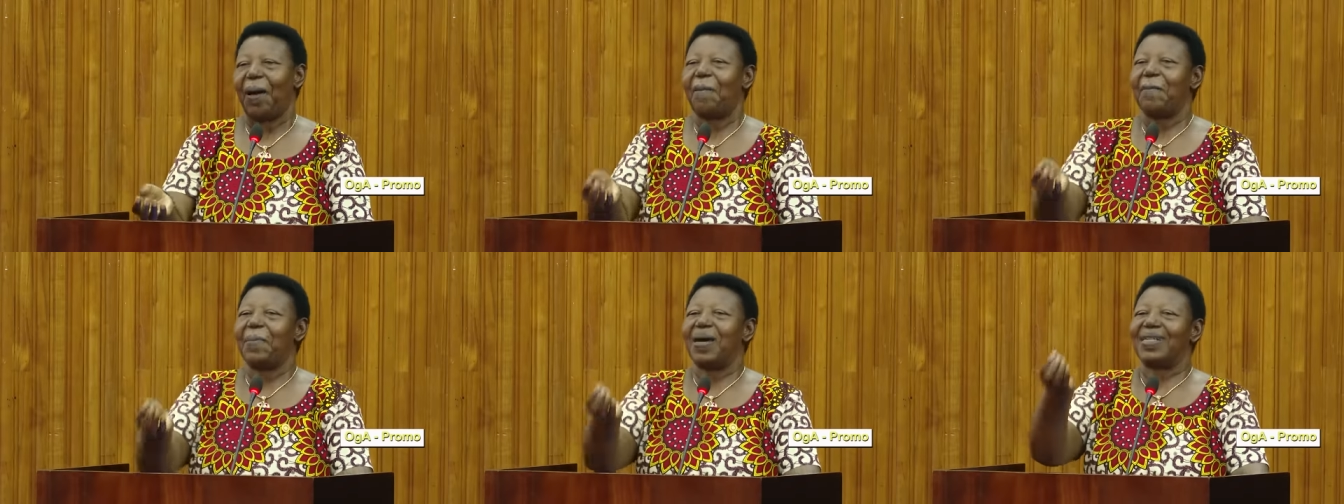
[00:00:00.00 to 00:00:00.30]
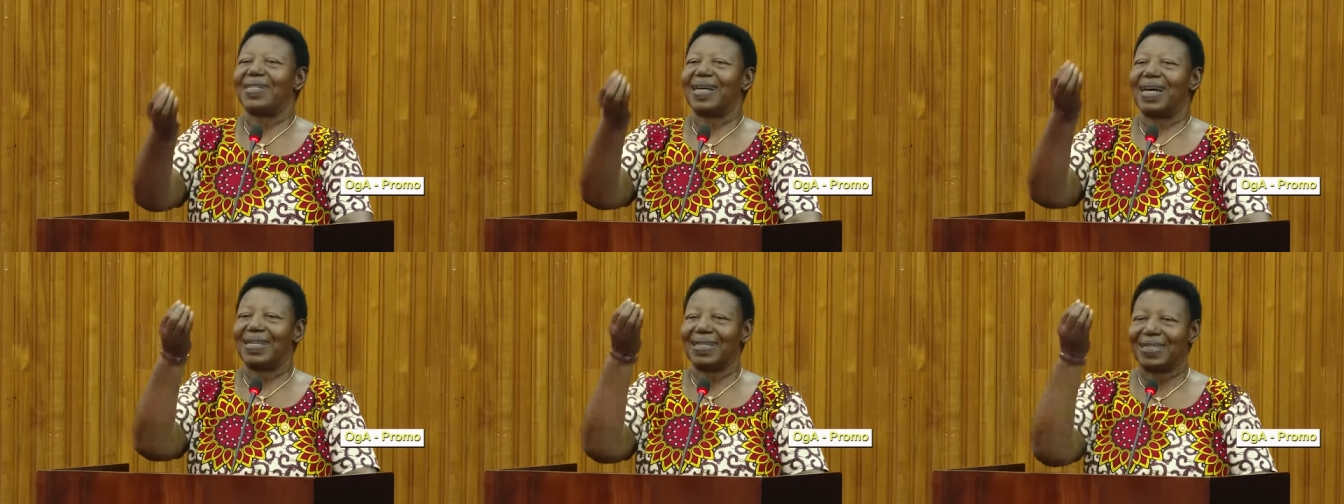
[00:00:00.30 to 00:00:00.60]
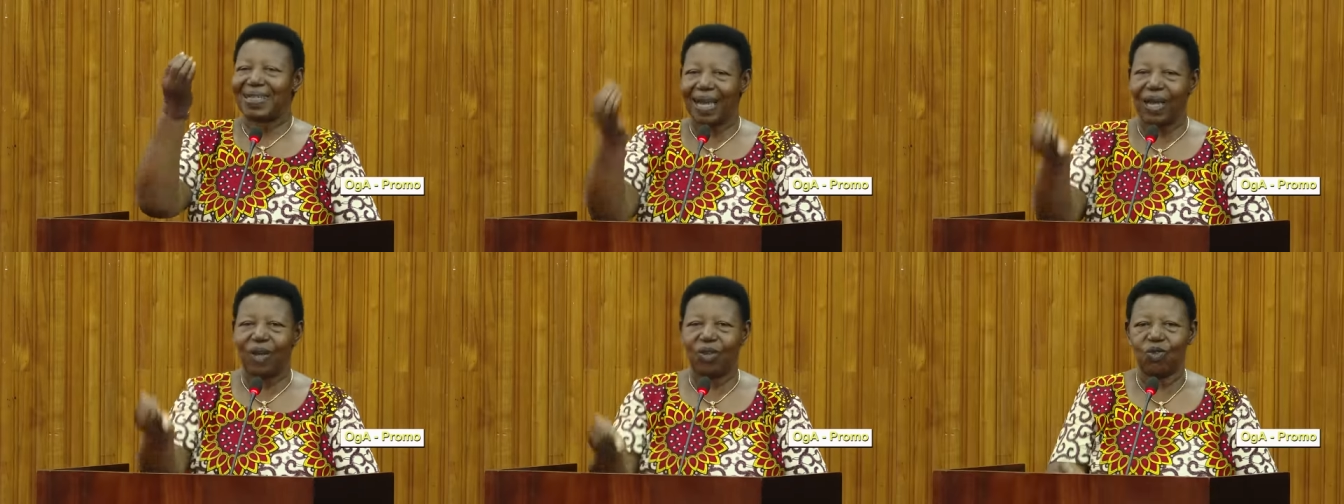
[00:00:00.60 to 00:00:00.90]
But I
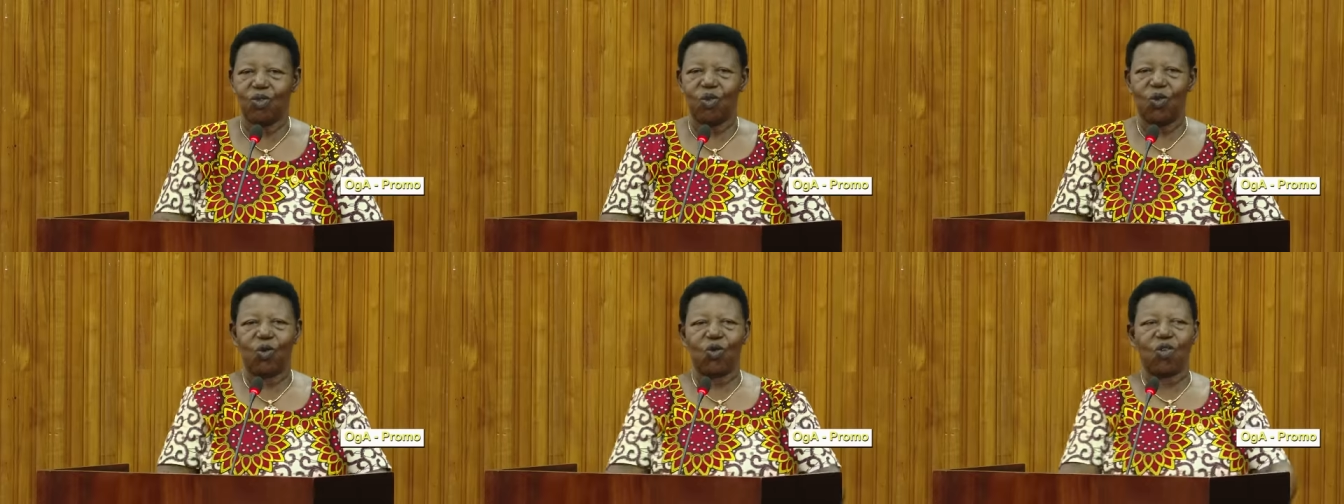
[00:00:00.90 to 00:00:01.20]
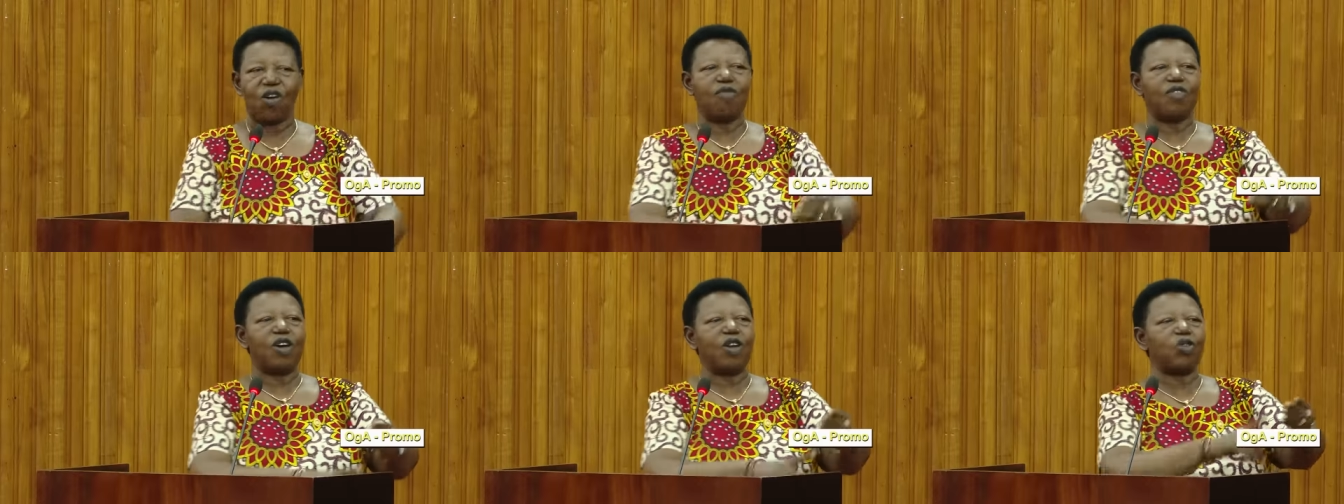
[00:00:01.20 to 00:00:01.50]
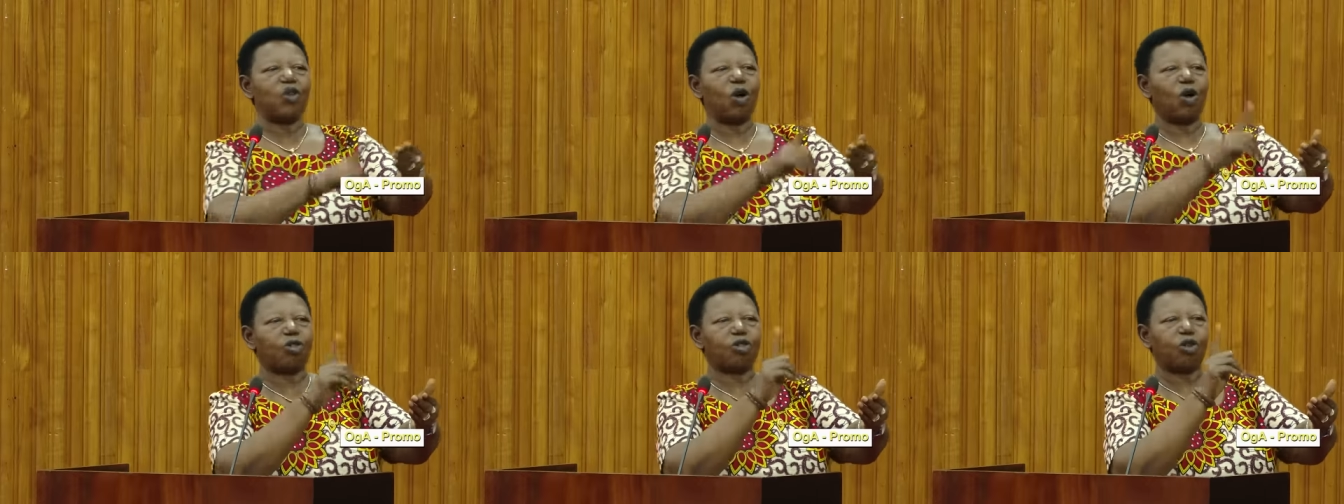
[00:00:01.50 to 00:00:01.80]
tell you,
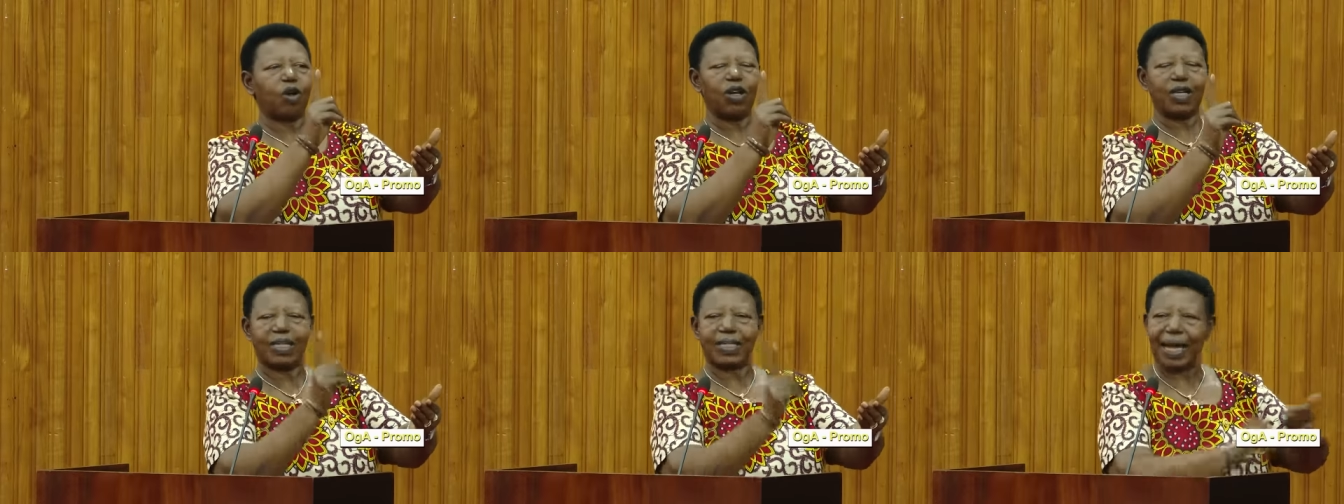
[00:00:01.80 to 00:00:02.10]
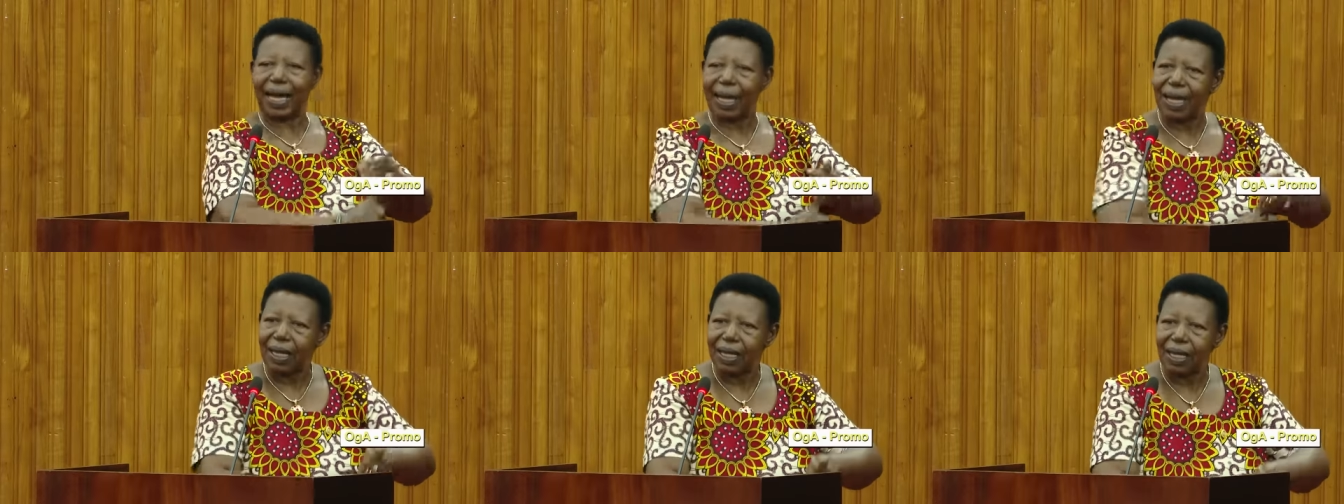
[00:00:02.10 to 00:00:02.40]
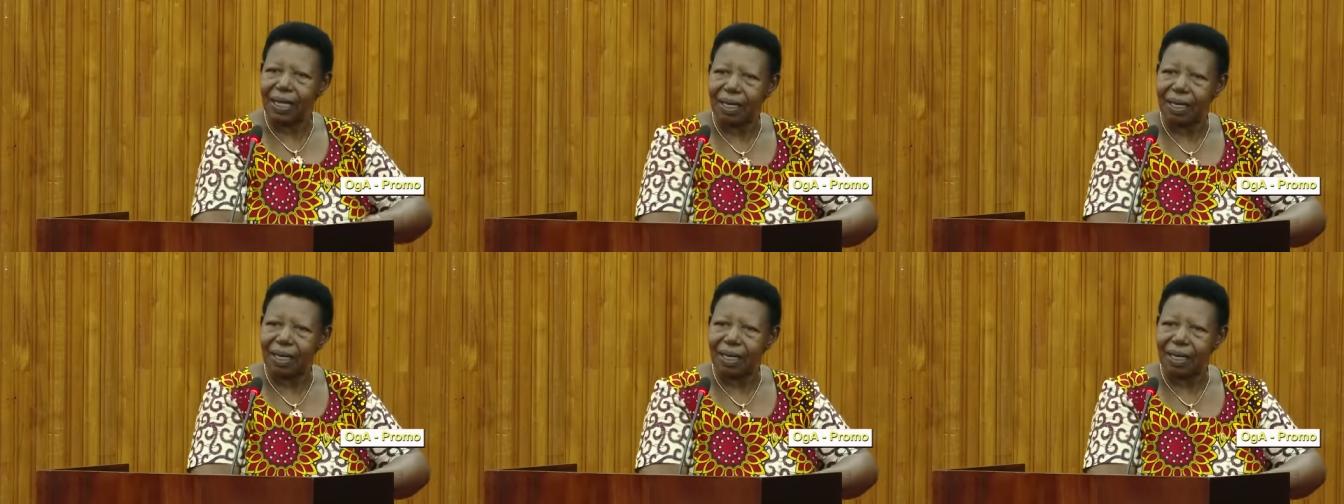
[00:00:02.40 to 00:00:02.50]
Revenue Authority